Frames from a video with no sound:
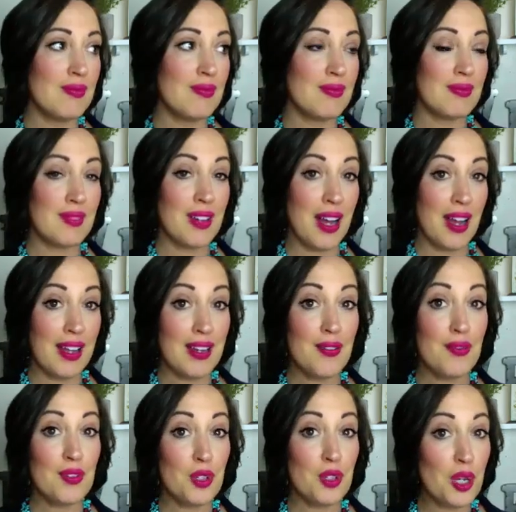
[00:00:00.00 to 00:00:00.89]
kind
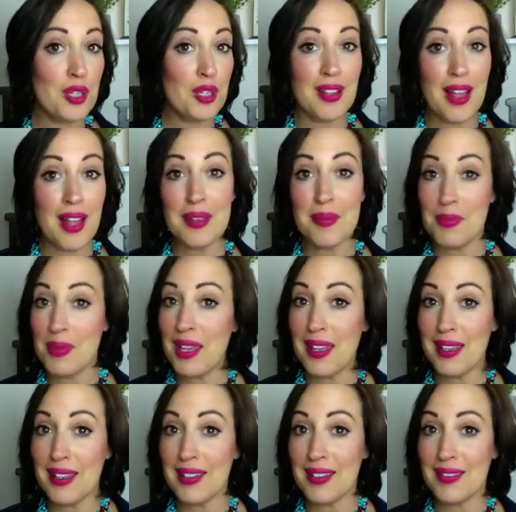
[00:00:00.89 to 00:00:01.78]
of look like
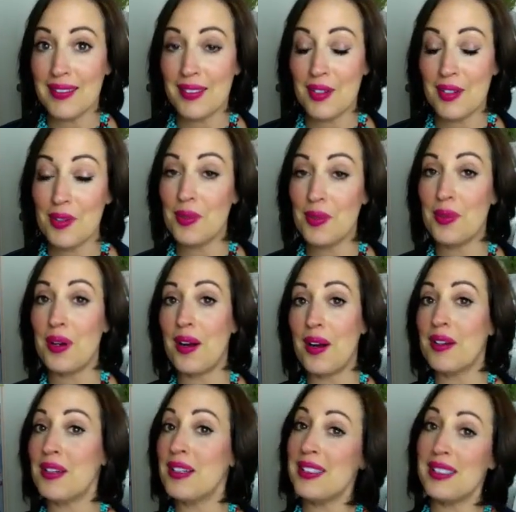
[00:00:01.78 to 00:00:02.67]
me, who
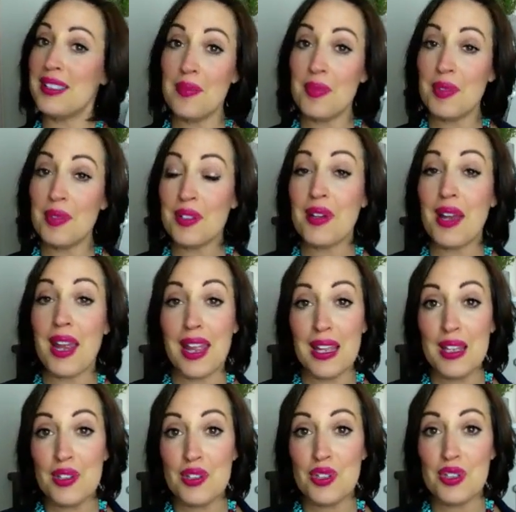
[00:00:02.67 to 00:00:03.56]
are a similar
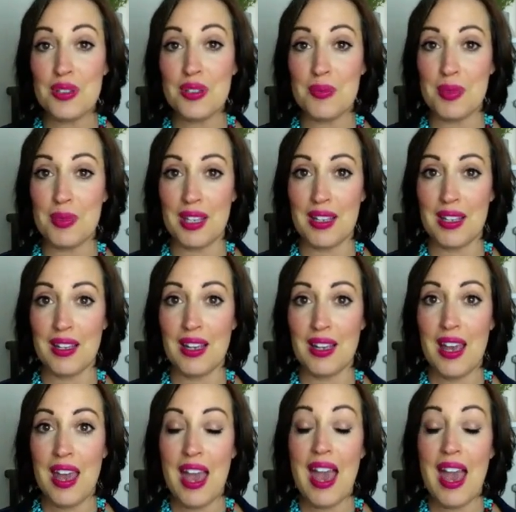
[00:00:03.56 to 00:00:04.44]
age to me,
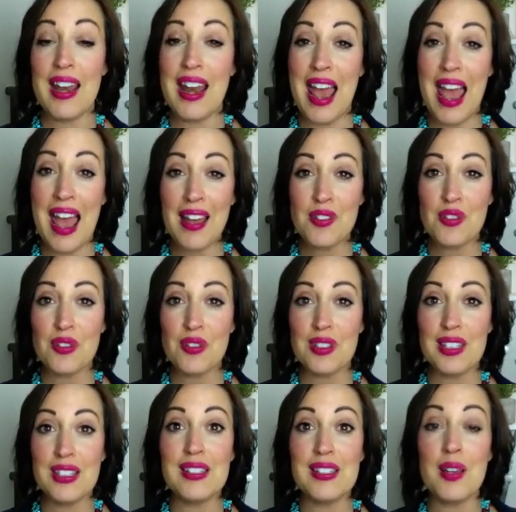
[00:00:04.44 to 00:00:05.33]
and
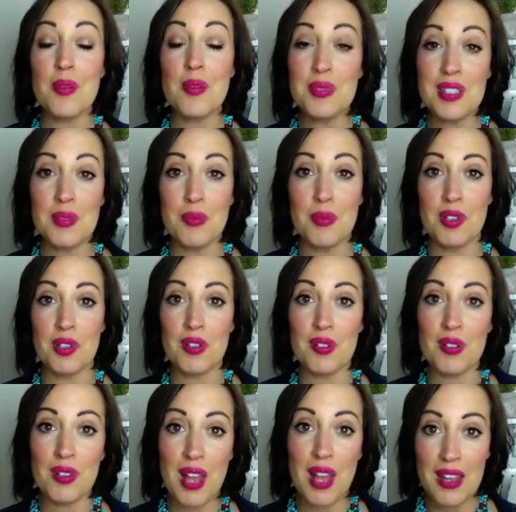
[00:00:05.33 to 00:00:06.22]
actually some
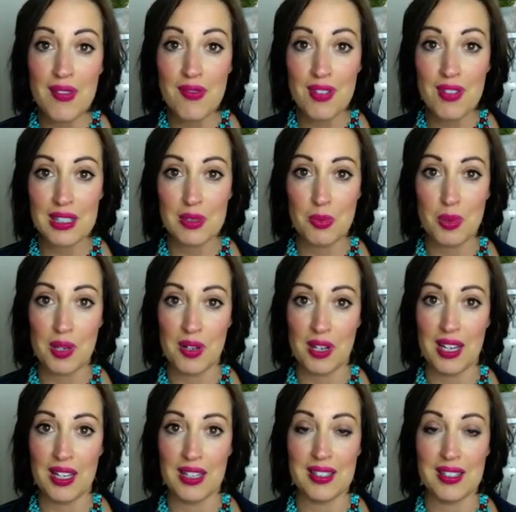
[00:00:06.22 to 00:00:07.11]
similar life
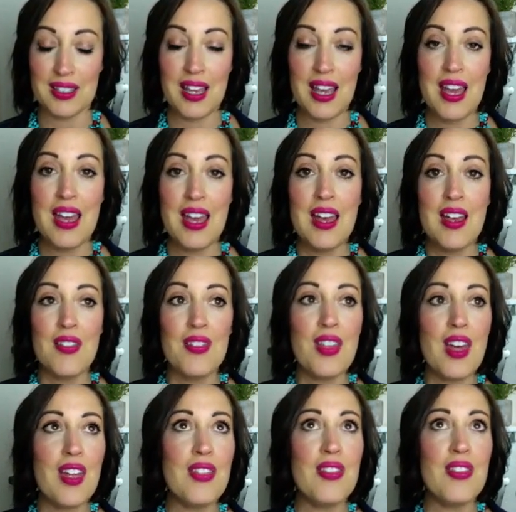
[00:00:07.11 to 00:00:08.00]
experience,
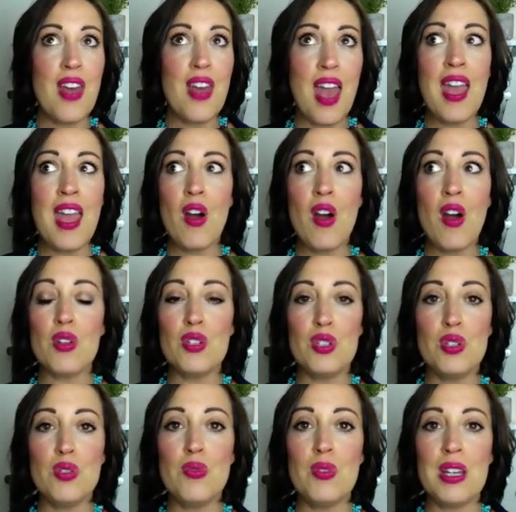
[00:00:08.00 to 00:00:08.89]
that they are
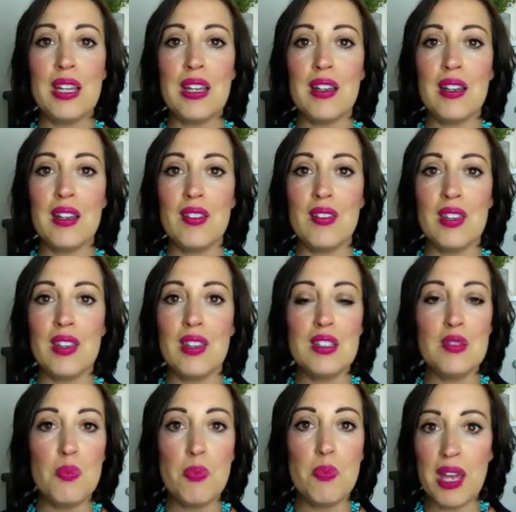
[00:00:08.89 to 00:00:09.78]
doing
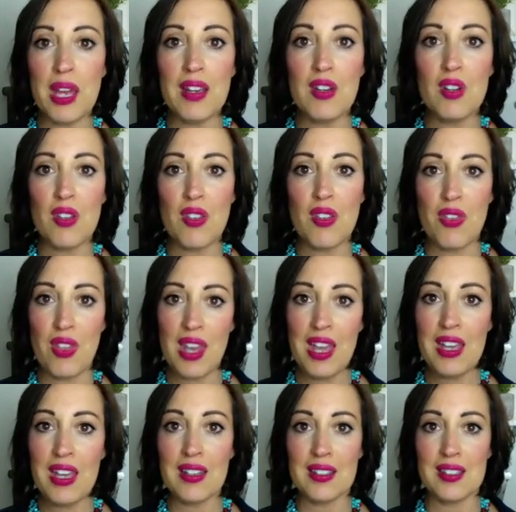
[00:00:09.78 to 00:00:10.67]
these big
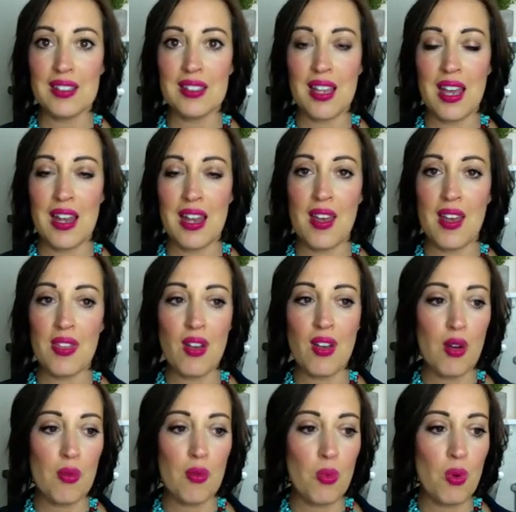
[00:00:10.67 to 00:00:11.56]
things. And I
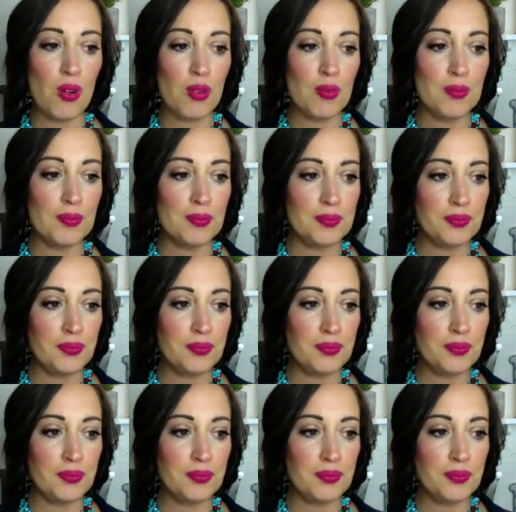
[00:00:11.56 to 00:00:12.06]
thought, well,